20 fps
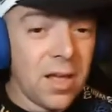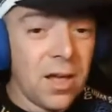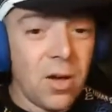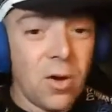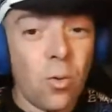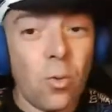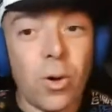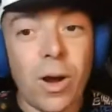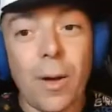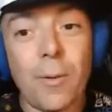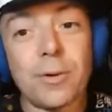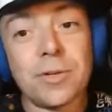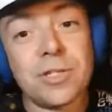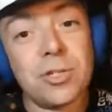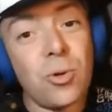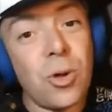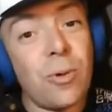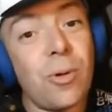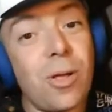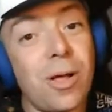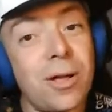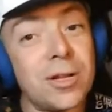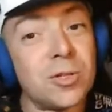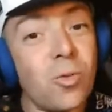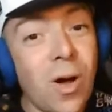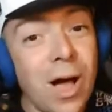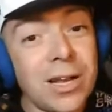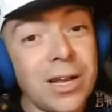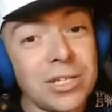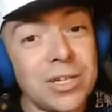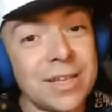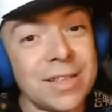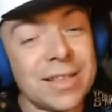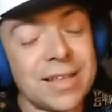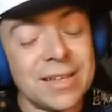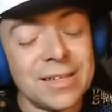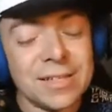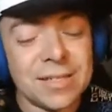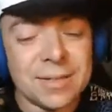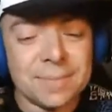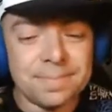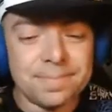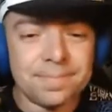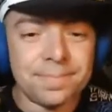what I was doing while I was watching this,